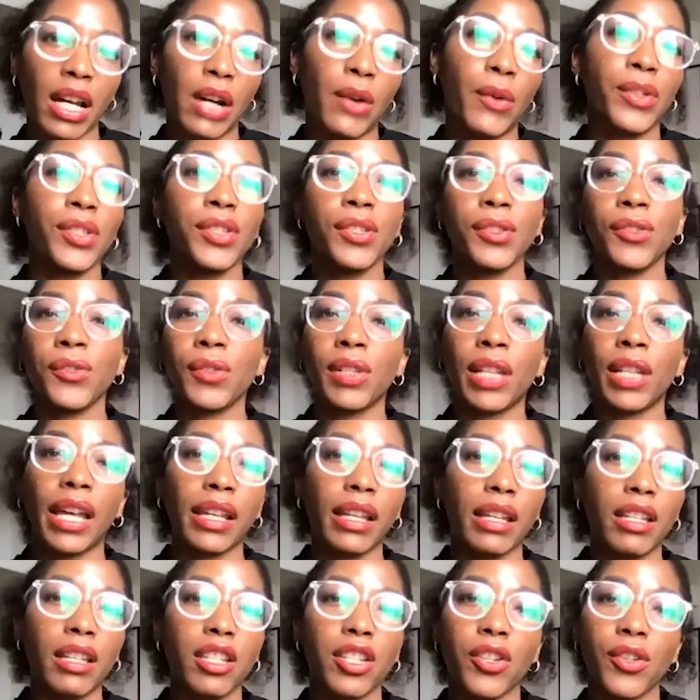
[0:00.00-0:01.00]
I want to do
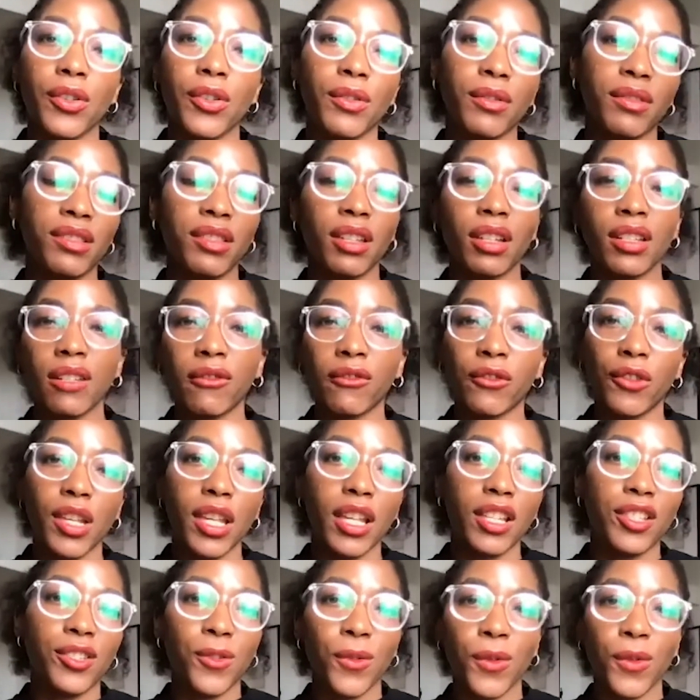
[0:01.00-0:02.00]
like, study for a
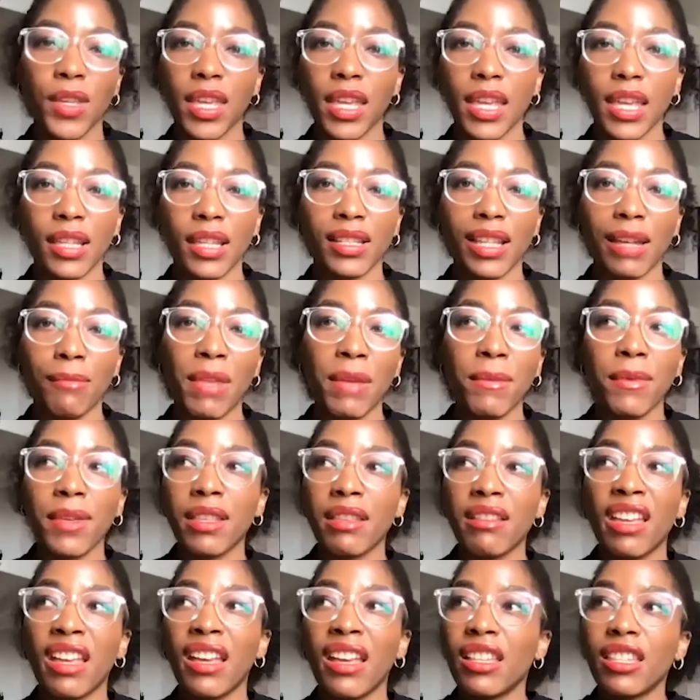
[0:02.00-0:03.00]
year, 2 years. And
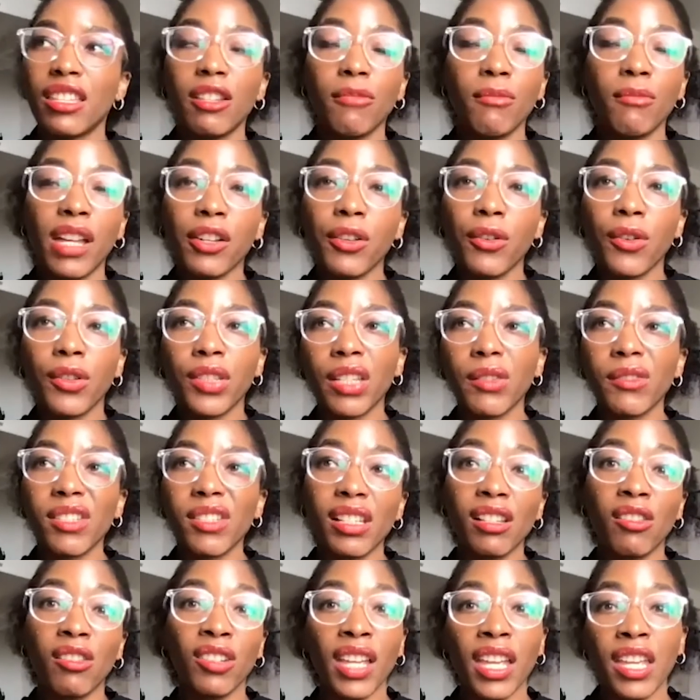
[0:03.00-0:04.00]
maybe they might go there and say,
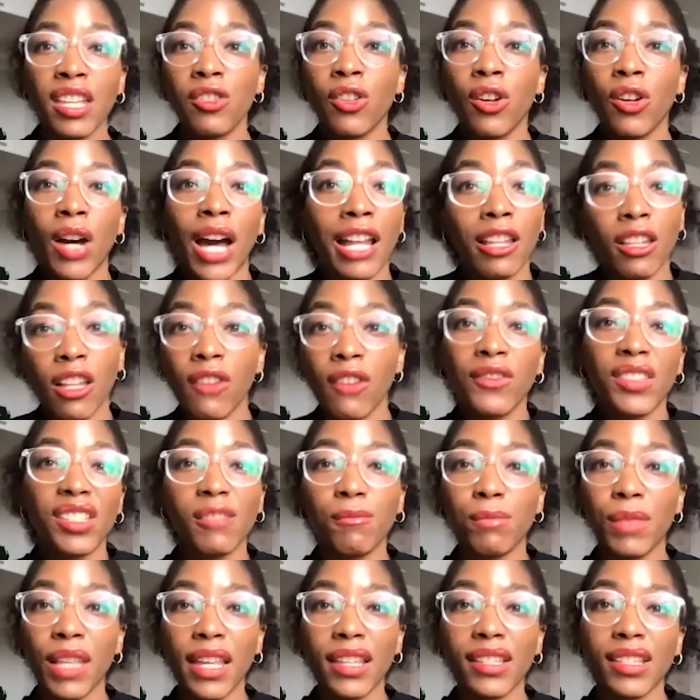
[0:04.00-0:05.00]
okay, I love this
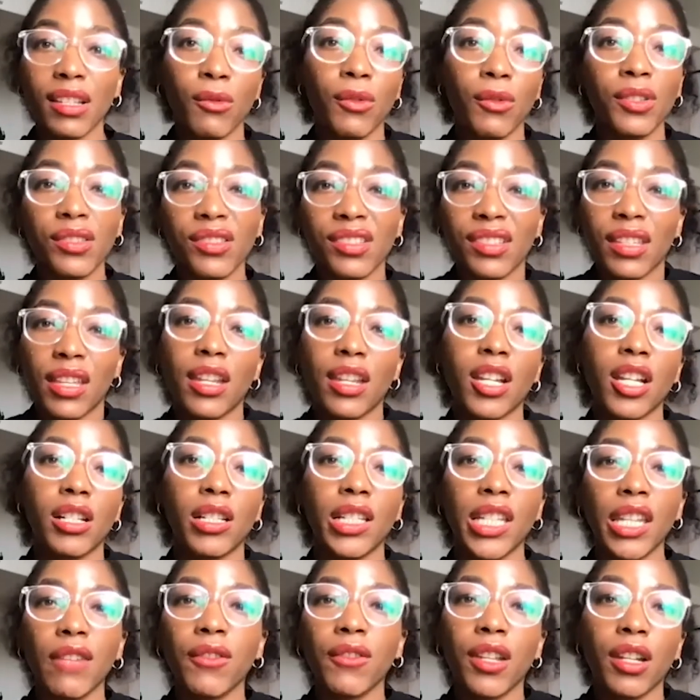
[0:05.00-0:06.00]
place. I want to stay here,
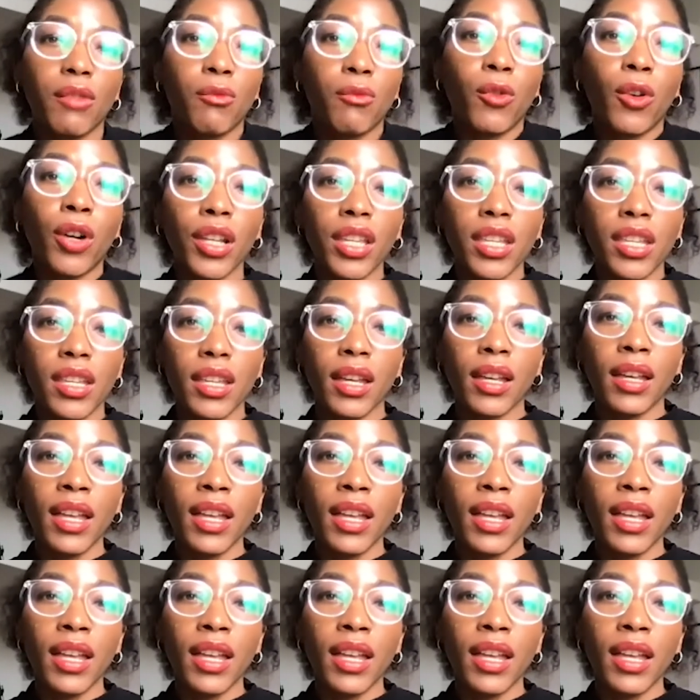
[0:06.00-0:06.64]
live here and work here.